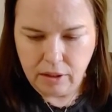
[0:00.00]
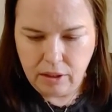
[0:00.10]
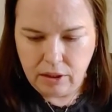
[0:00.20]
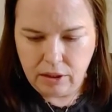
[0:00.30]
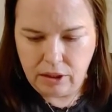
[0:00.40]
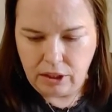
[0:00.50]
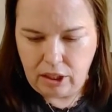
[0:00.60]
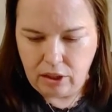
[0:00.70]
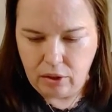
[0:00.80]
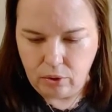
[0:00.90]

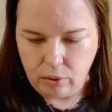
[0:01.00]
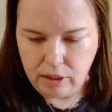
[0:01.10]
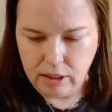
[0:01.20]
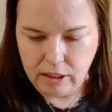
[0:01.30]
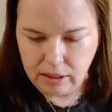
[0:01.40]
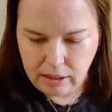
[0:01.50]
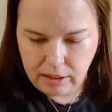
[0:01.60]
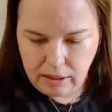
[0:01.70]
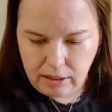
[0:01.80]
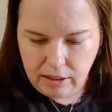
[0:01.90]
so
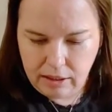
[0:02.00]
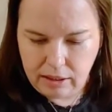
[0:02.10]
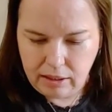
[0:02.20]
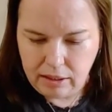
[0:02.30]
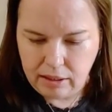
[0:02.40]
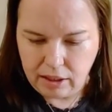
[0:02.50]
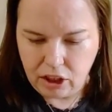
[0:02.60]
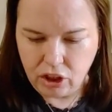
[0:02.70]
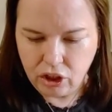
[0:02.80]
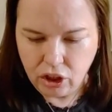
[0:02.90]
the
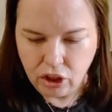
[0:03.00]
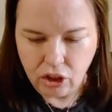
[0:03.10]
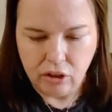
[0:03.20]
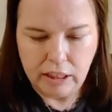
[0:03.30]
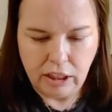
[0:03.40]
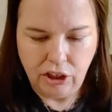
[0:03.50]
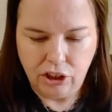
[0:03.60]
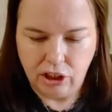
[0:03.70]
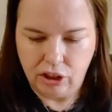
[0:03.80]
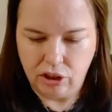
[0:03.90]

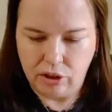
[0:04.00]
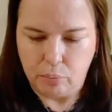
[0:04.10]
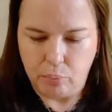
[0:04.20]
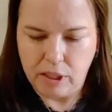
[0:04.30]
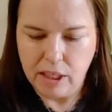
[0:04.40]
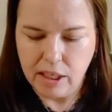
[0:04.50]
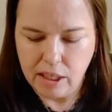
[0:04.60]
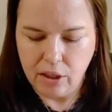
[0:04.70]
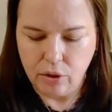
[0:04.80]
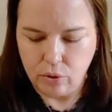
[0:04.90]
courage to
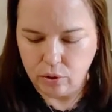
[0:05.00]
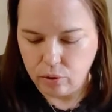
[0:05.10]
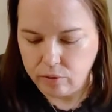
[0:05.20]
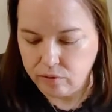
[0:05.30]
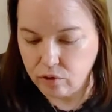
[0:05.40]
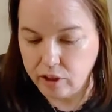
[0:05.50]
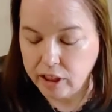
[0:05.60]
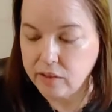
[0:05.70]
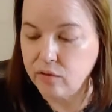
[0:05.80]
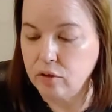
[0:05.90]
be who you have
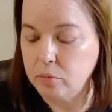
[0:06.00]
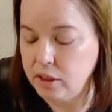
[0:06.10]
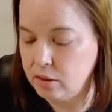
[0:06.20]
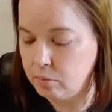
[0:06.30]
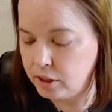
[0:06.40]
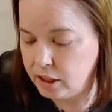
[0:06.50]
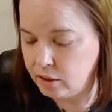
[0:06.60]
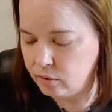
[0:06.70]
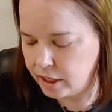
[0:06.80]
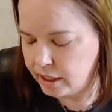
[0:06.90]
transformed into being,
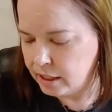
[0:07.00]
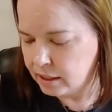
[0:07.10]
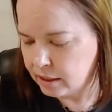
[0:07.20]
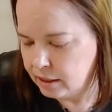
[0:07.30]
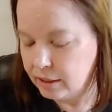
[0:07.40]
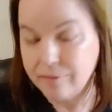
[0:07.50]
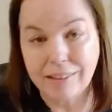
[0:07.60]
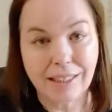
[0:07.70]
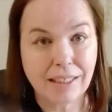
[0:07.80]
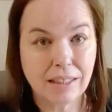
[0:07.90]
right?
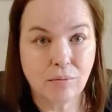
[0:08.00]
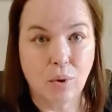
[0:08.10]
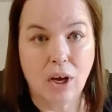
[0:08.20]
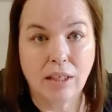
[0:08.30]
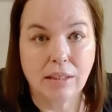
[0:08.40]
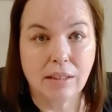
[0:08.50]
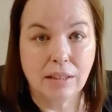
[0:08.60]
Six of Wands.